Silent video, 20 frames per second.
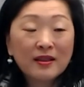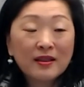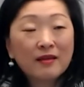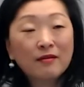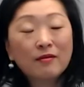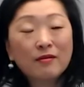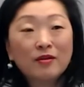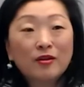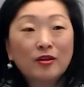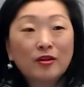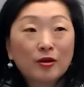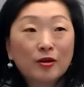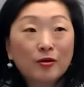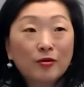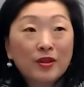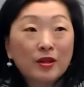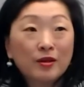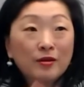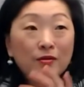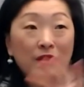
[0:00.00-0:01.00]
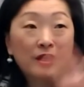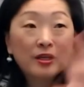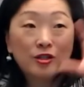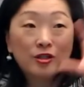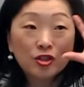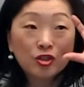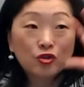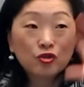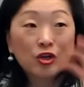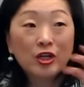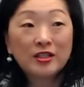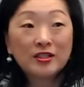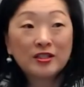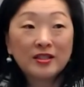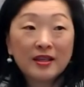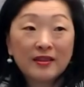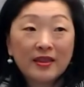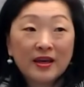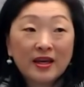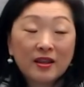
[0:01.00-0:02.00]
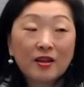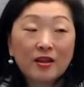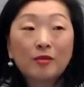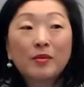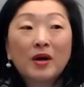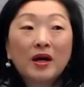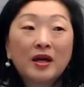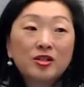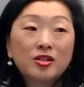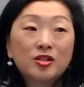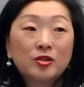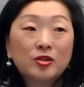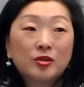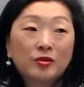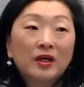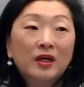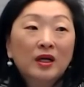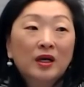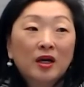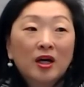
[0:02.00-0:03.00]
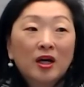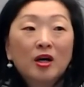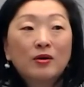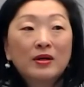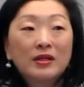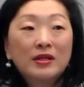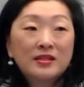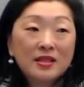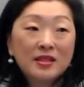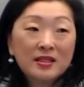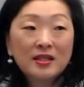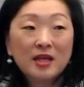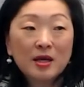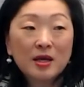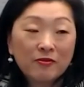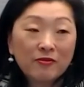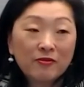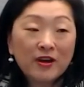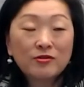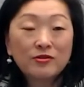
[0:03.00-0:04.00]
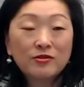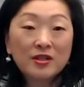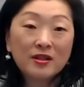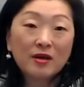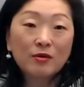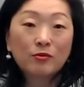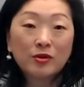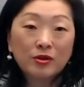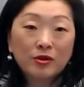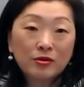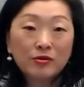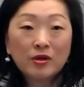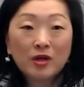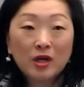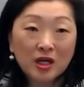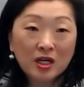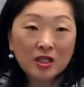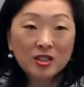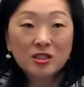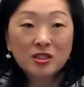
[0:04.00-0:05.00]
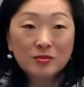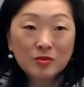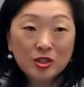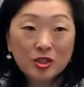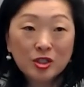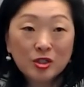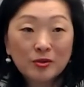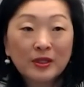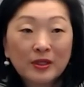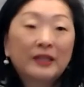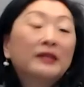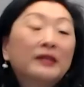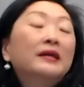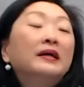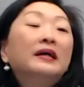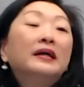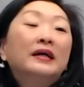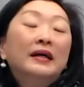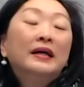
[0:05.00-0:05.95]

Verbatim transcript: And they, you know, they, they just translate that in their mind to, oh, it's this type of housing that we're accustomed to doing.